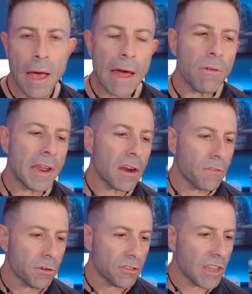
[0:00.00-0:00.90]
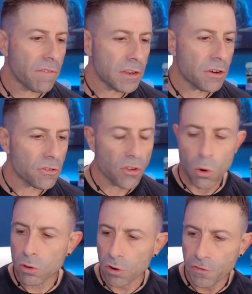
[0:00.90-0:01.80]
I don't care if you're 7 years
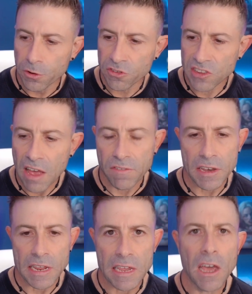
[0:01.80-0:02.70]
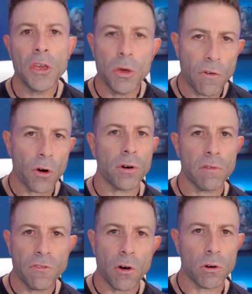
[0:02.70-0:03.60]
old or if you're 70, you've heard
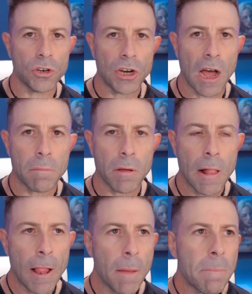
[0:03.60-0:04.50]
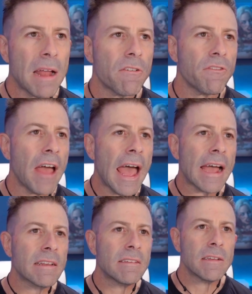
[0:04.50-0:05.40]
of Photoshop. Matter of
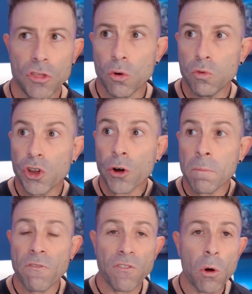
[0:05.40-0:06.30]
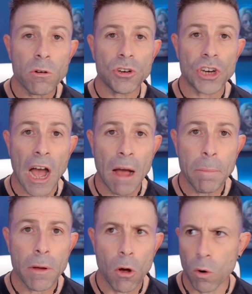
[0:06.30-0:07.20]
fact, the term
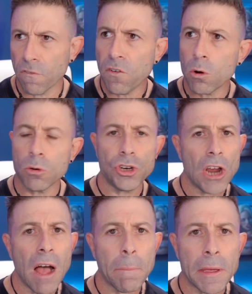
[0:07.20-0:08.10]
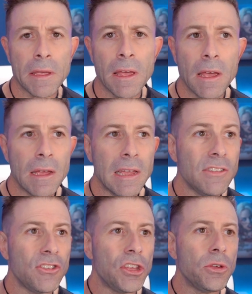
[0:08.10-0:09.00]
Photoshop or photoshopping
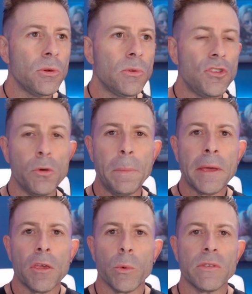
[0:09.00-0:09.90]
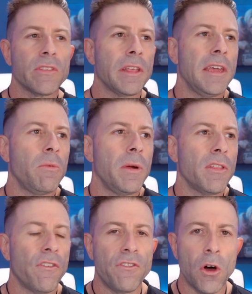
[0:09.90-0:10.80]
is used ubiquitously
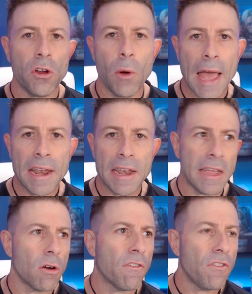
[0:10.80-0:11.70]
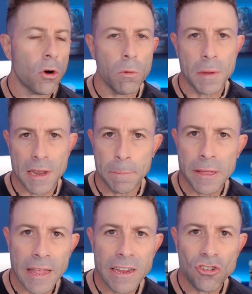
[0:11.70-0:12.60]
with photo editing or photo
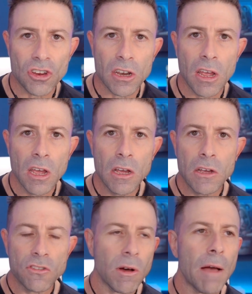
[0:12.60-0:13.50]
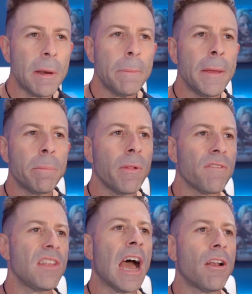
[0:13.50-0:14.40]
manipulation. So how many people
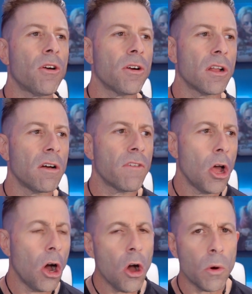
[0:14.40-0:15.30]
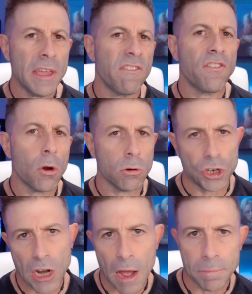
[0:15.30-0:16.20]
have not heard of, oh, he
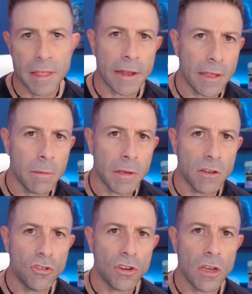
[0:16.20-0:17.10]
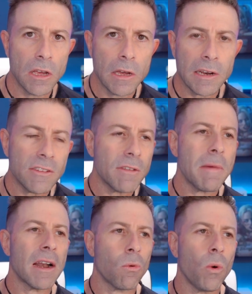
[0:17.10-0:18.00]
photoshopped that image? It doesn't
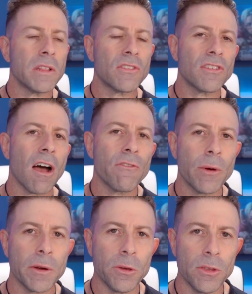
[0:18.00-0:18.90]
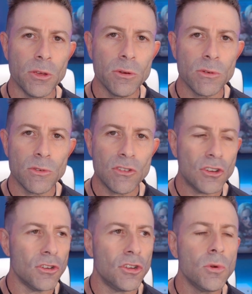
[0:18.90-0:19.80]
matter what software you use
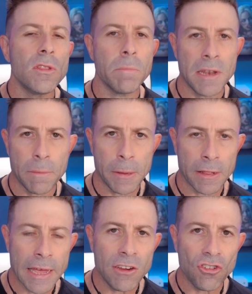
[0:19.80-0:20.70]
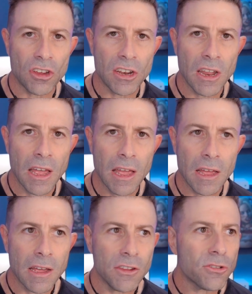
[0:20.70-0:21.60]
to do the manipulation,
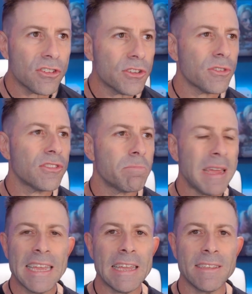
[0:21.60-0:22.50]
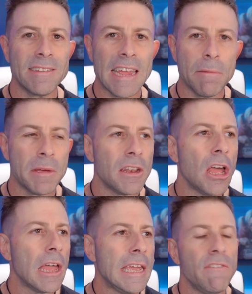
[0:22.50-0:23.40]
you're still making a statement,
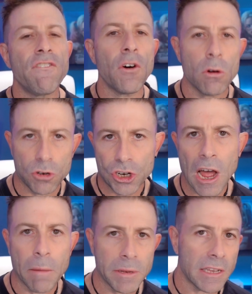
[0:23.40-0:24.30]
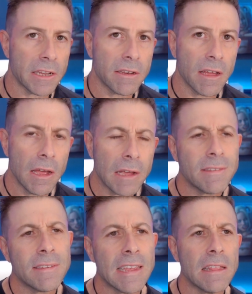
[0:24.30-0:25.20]
he photoshopped it. It's
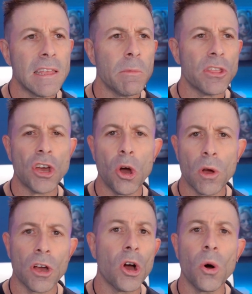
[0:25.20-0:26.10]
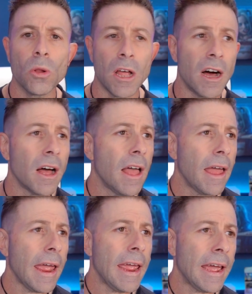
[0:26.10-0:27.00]
the same thing with Coca-Cola
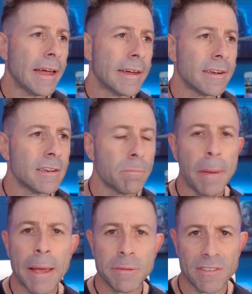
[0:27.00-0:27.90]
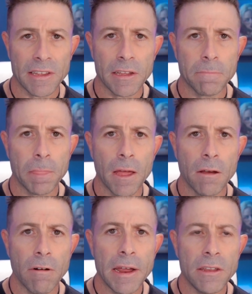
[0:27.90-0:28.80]
and Pepsi,
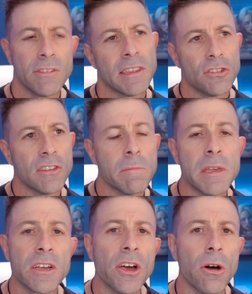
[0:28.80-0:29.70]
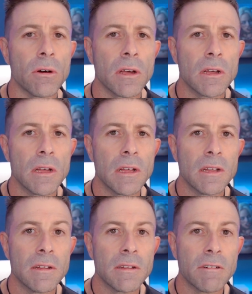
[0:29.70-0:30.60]
right? You say, just give me a Coke,
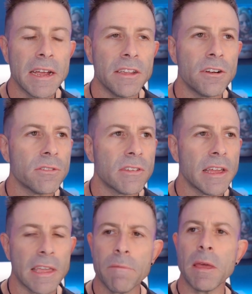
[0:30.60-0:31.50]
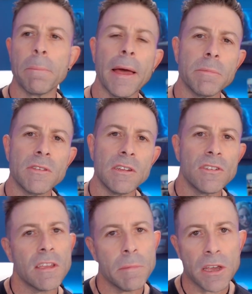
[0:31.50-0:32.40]
right? You don't say, give me a Pepsi,
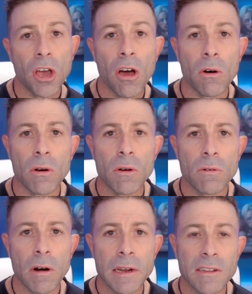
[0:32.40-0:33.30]
just give me a Coke, right?